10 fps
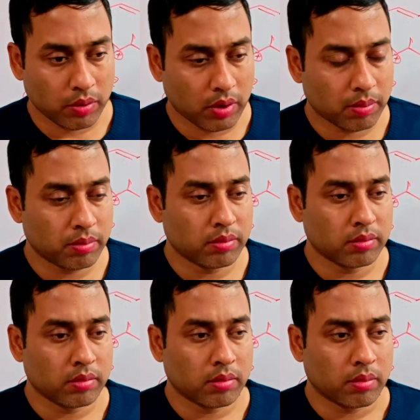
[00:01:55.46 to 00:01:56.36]
from
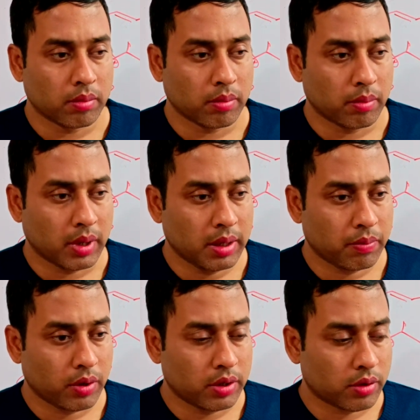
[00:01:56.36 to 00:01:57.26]
my
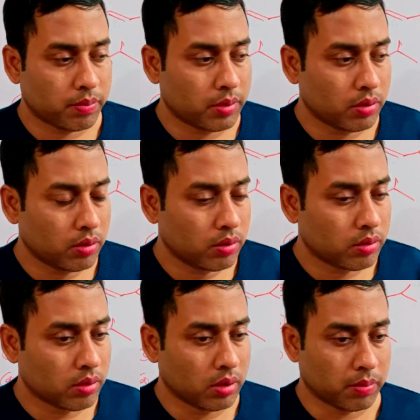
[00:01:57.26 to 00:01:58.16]
point of view,
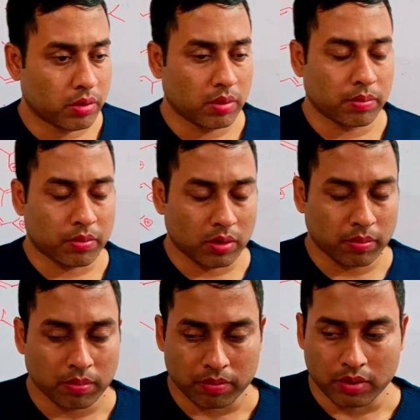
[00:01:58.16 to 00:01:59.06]
from
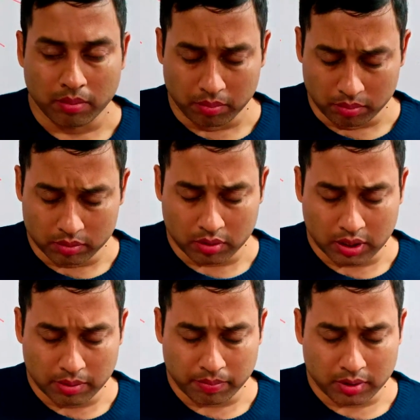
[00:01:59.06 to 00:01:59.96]

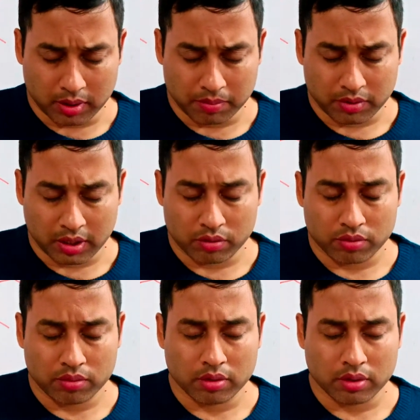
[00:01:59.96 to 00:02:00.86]
I'm trying
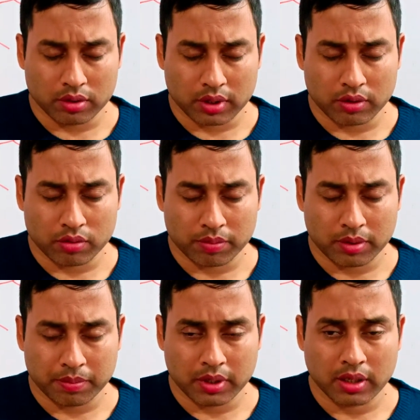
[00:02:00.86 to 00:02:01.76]
to
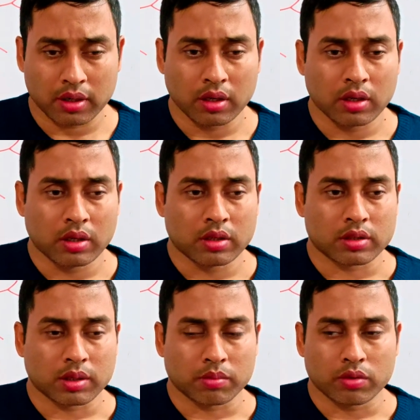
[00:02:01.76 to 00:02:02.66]
prepare
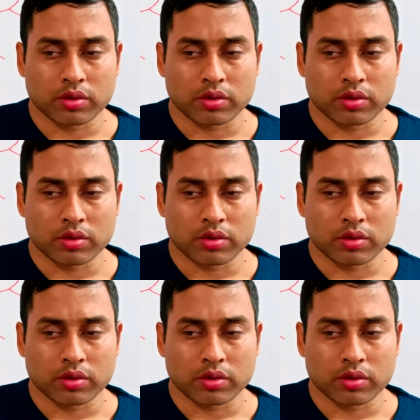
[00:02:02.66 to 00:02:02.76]
some